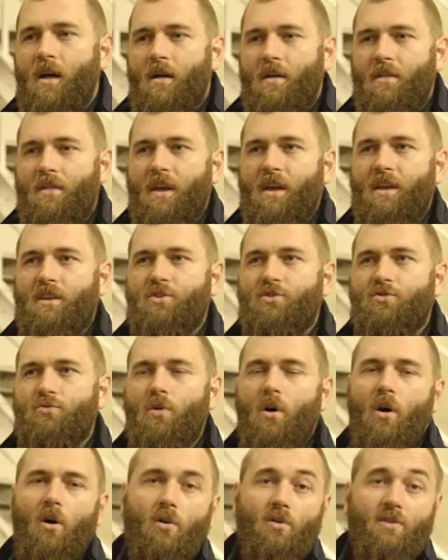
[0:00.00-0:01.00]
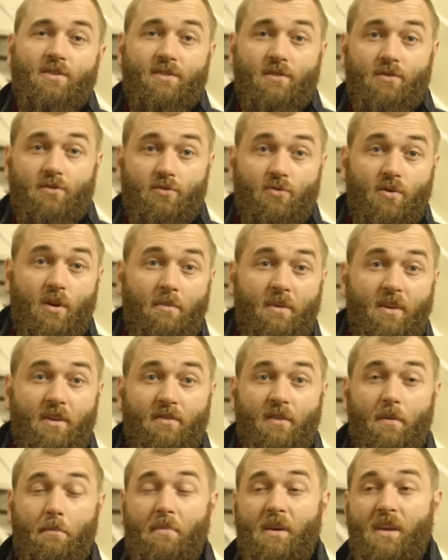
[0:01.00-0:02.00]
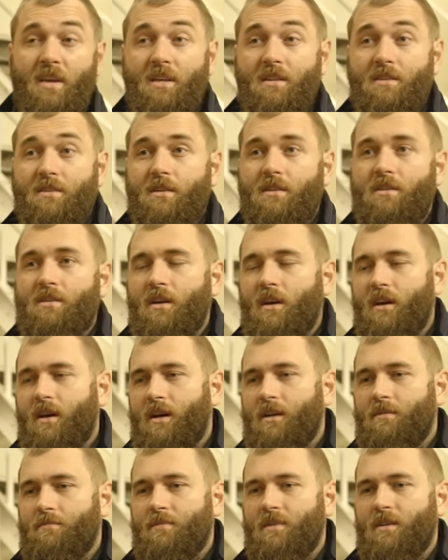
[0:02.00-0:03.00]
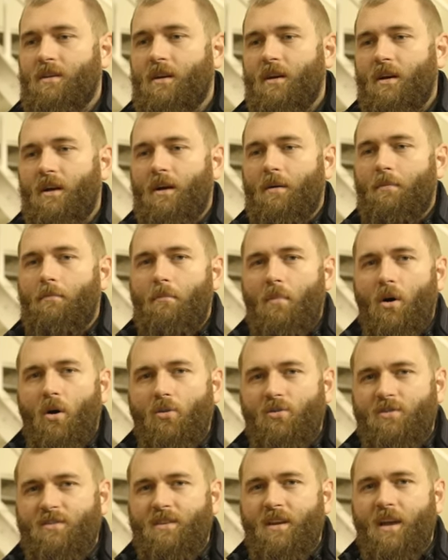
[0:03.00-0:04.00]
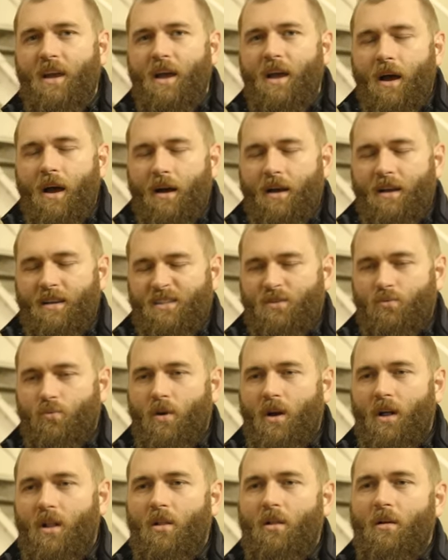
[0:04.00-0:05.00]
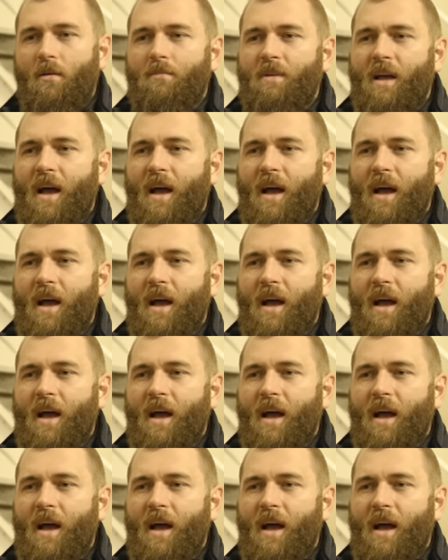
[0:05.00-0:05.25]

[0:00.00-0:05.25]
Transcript: They do also do a bit of a peated um, uh, malt as well,